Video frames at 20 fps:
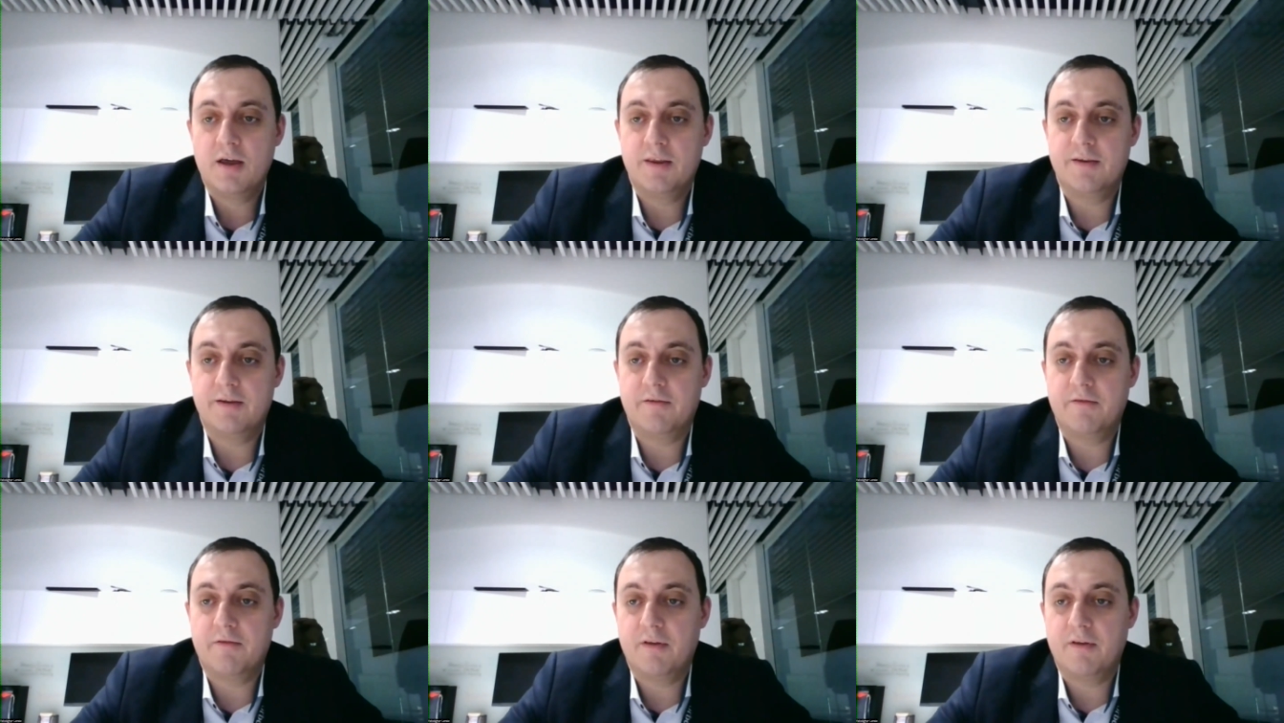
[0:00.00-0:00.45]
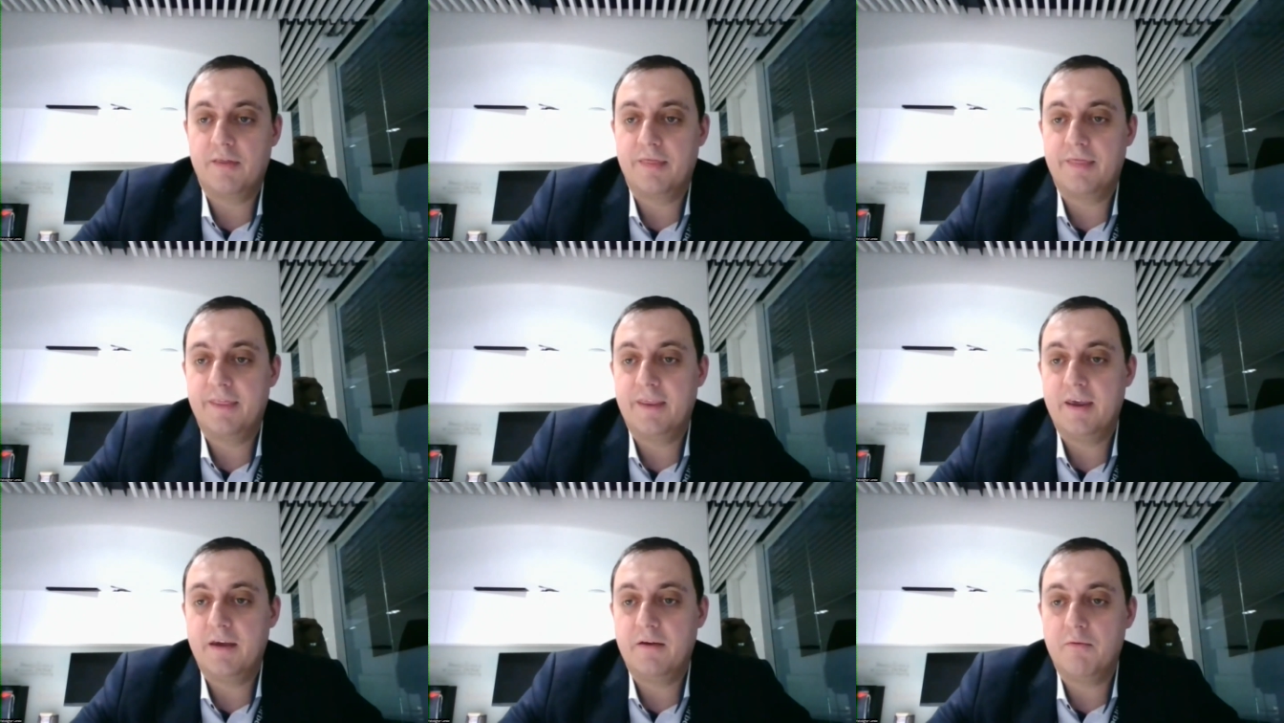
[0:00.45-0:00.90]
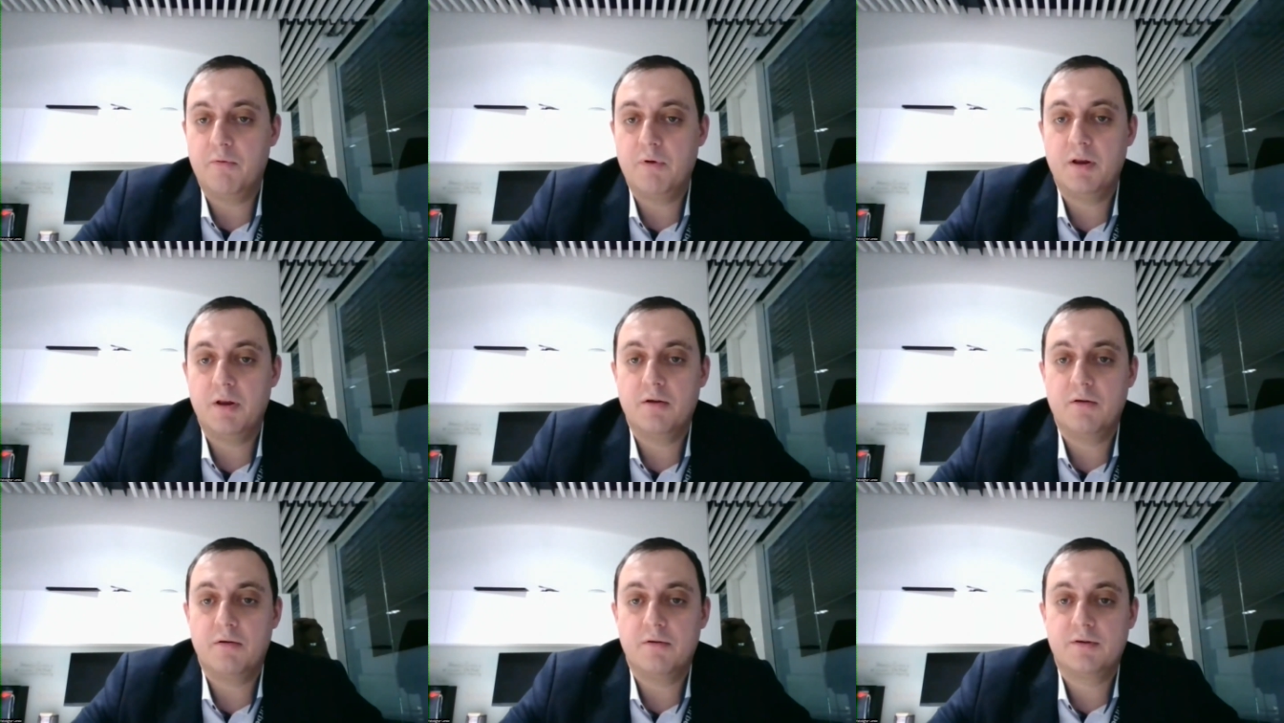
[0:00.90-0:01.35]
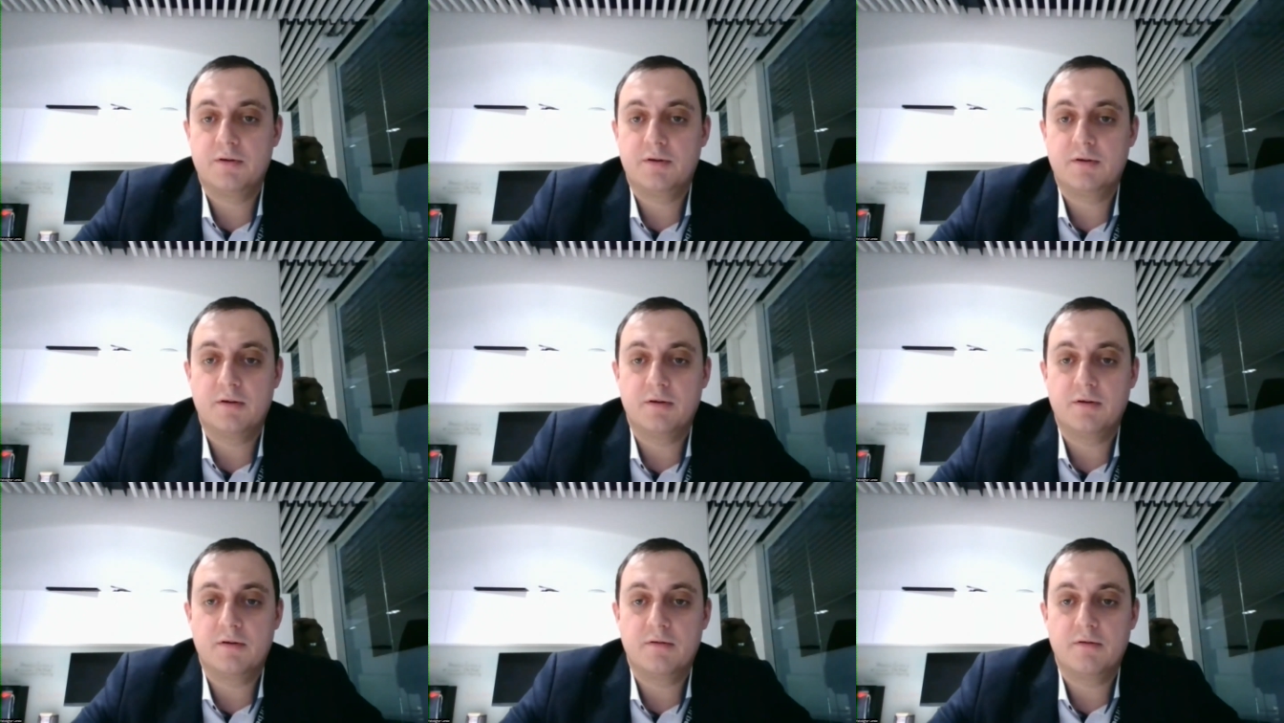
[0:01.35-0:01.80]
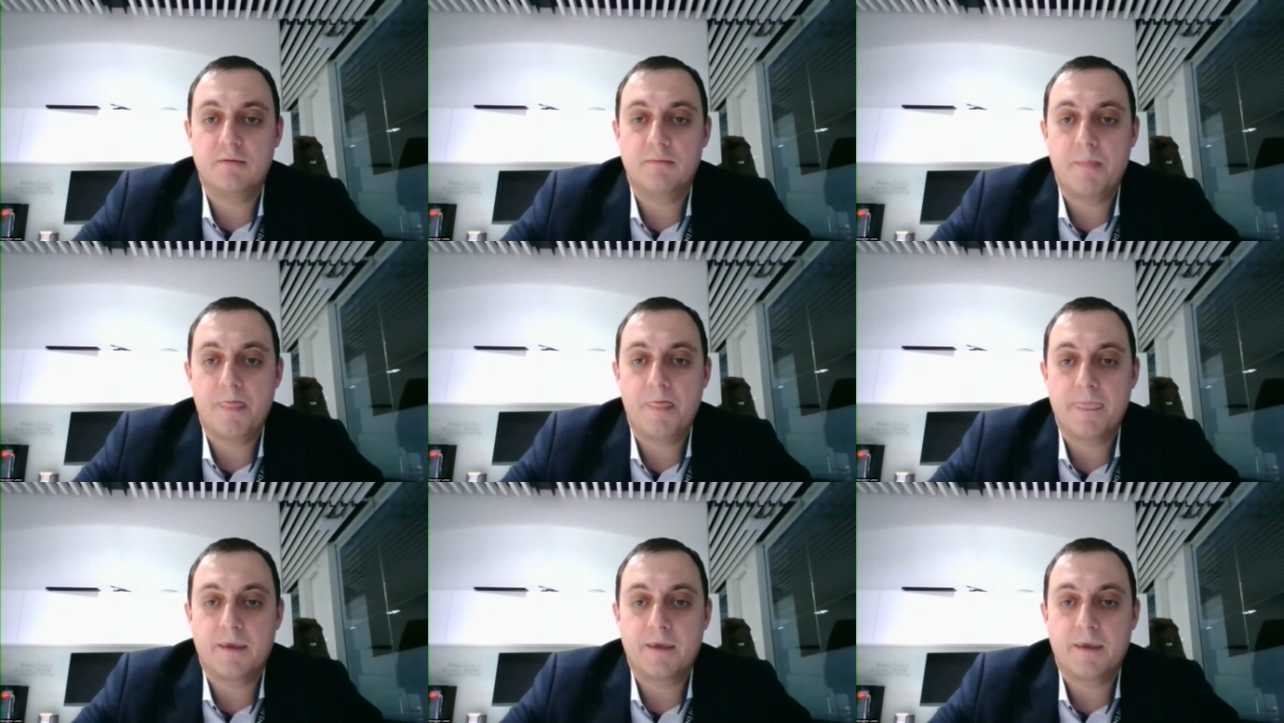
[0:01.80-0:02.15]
the, they will not uh,